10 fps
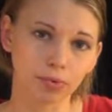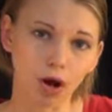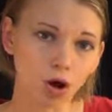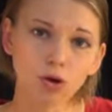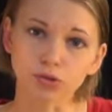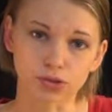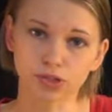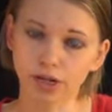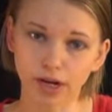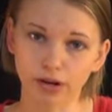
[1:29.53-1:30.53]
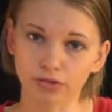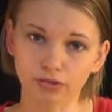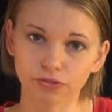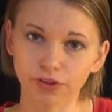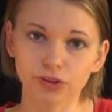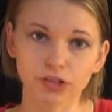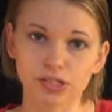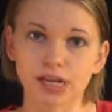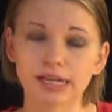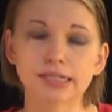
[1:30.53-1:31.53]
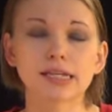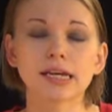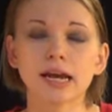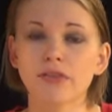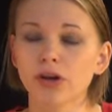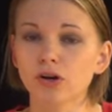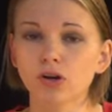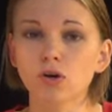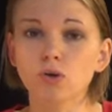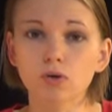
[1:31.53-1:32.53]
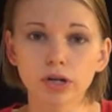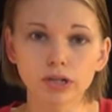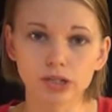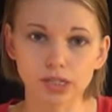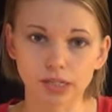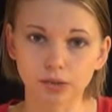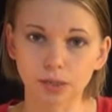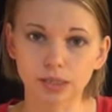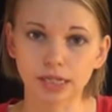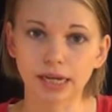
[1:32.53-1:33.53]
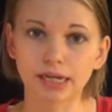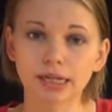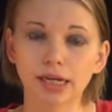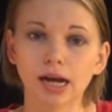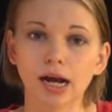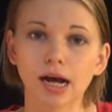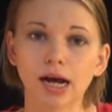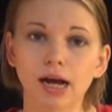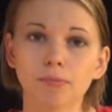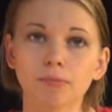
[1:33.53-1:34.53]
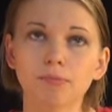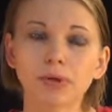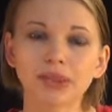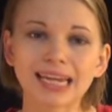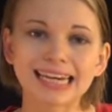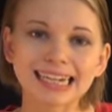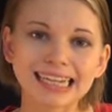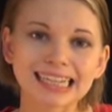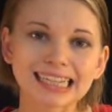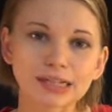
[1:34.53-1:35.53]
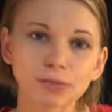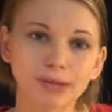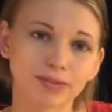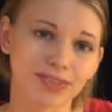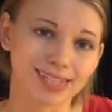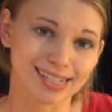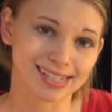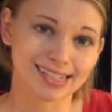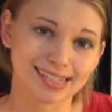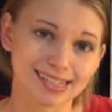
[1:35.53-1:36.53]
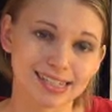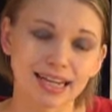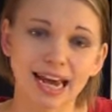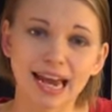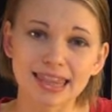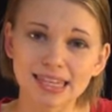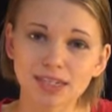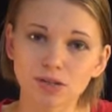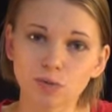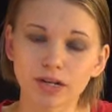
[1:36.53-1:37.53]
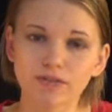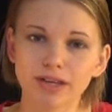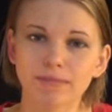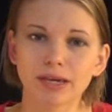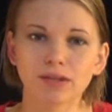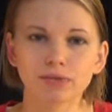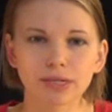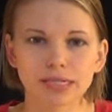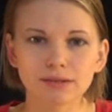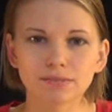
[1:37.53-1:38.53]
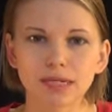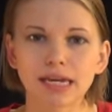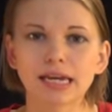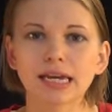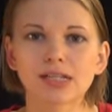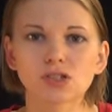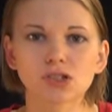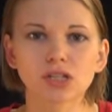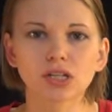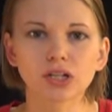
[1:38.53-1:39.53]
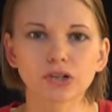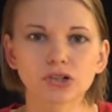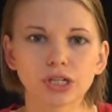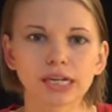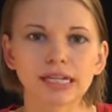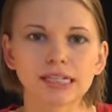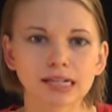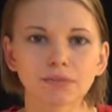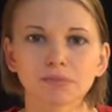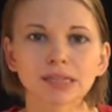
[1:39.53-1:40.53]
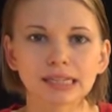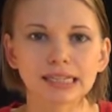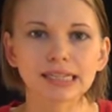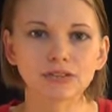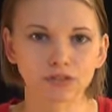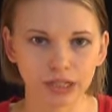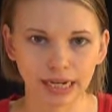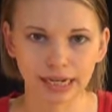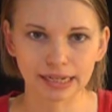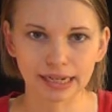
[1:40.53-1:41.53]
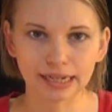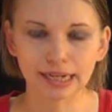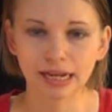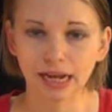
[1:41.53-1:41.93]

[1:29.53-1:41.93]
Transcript: host of filler designs that are gorgeously quilted, but they need a little bit of assistance, and this is one of them. And the reason being, it's just a little tricky to completely freehand it.